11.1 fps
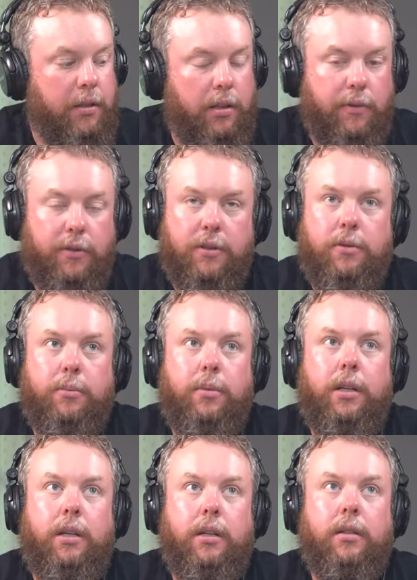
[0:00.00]
the difference for
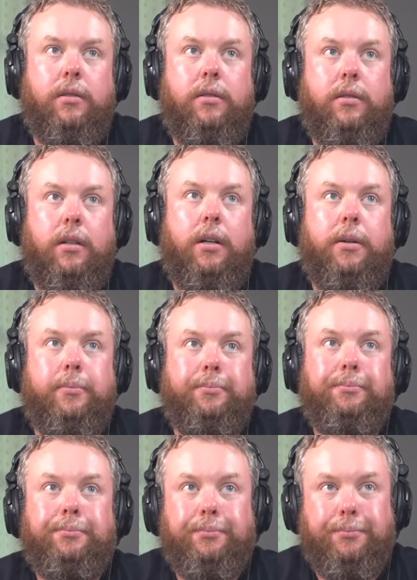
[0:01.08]
me is
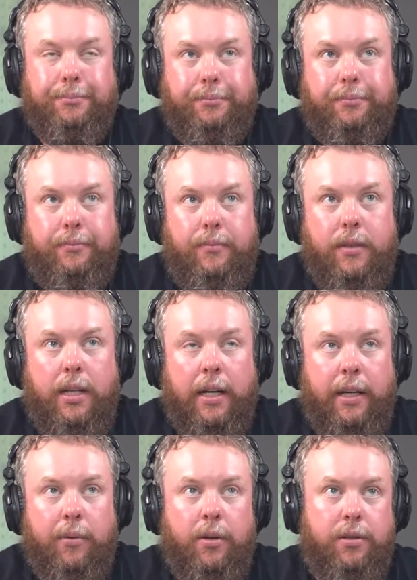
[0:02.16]
I
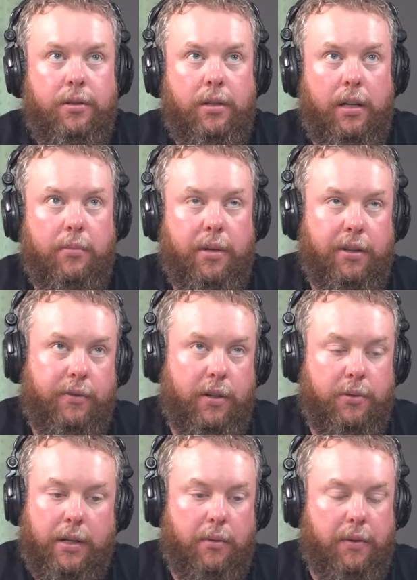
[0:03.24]
get what you're saying about the
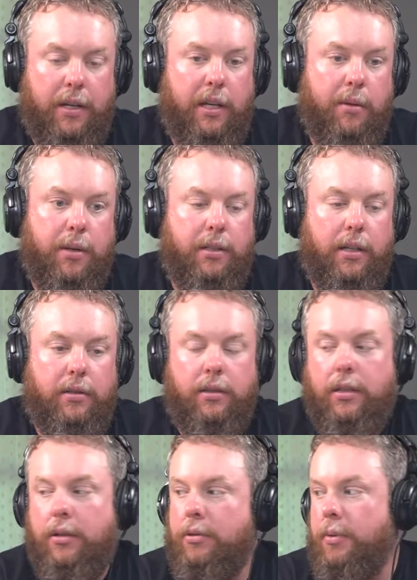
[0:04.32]
first one. I only think I give my
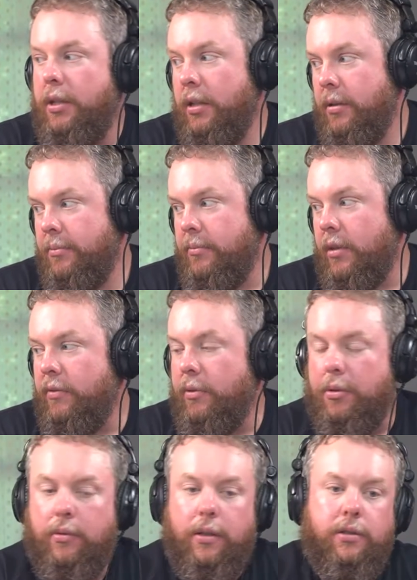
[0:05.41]
tasting notes, but
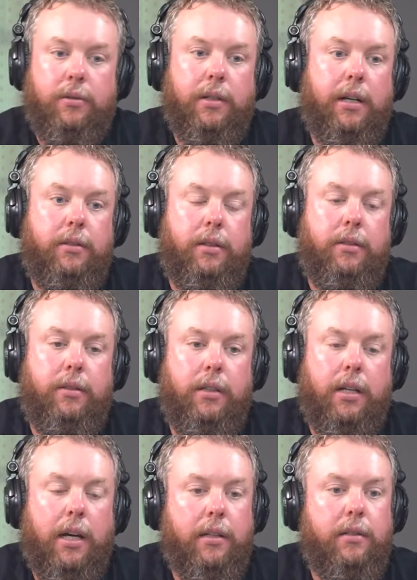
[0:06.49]
from the original
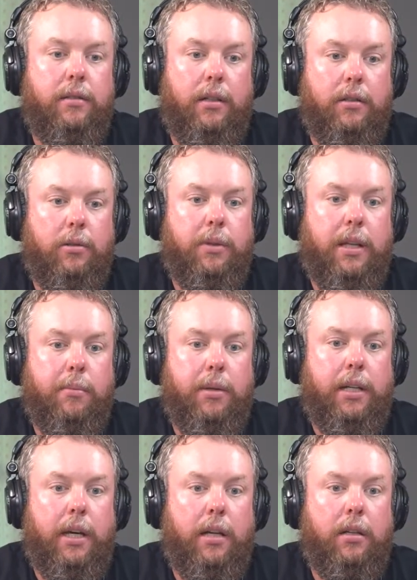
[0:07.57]
1910, I could see a little bit of that
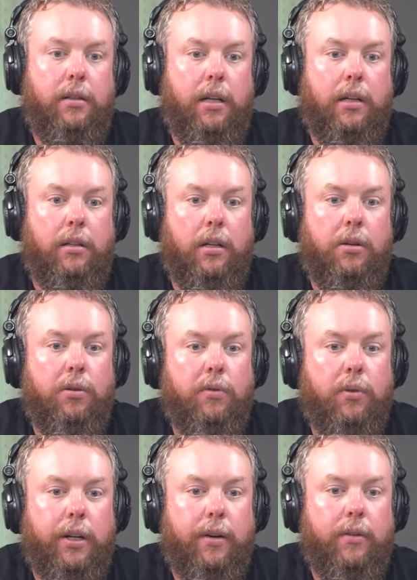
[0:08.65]
banana, that
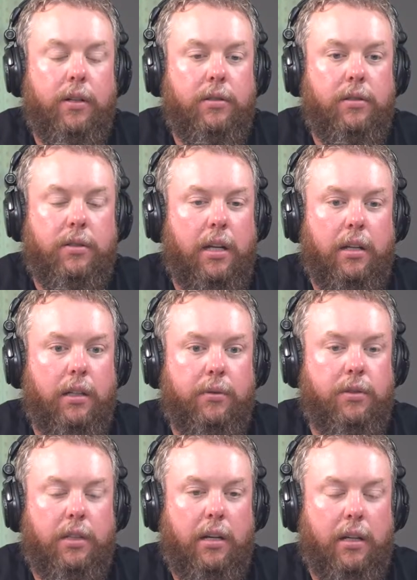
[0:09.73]
clove, whatever. It just kind of
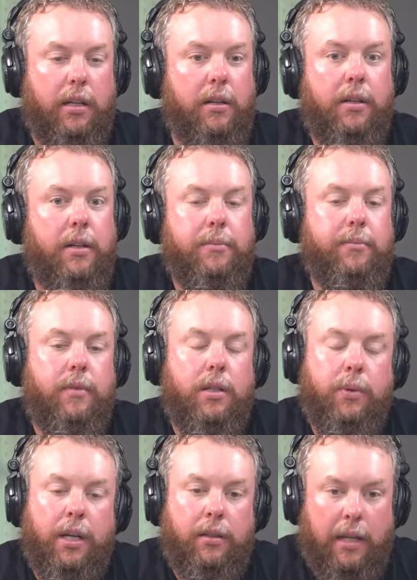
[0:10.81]
goes together like
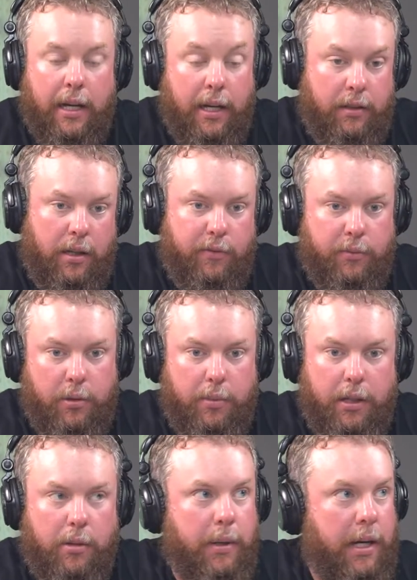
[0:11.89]
I get that from the
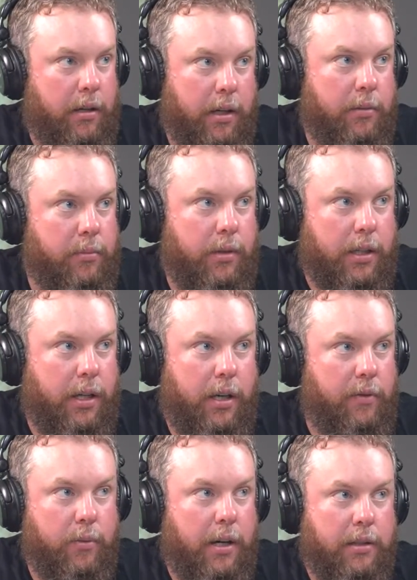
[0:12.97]
beer background, like a
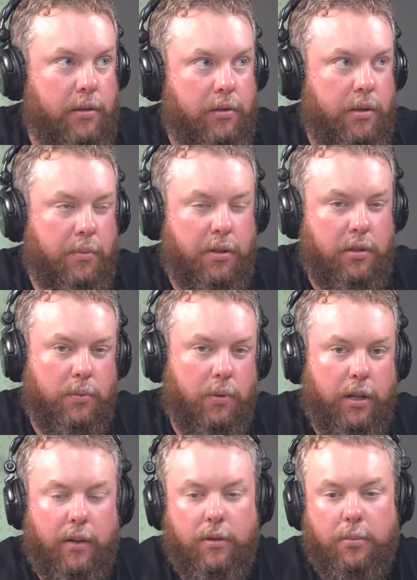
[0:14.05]
Hefeweizen or something, just
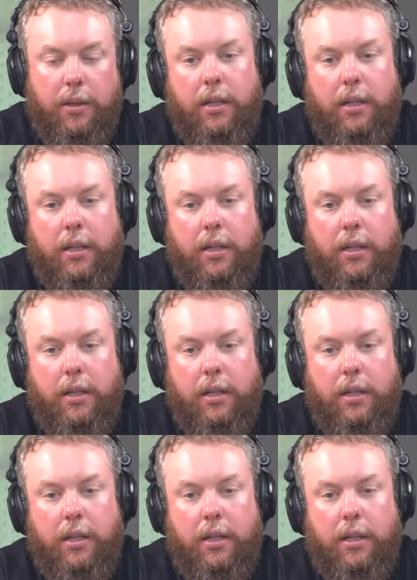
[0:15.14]
whatever,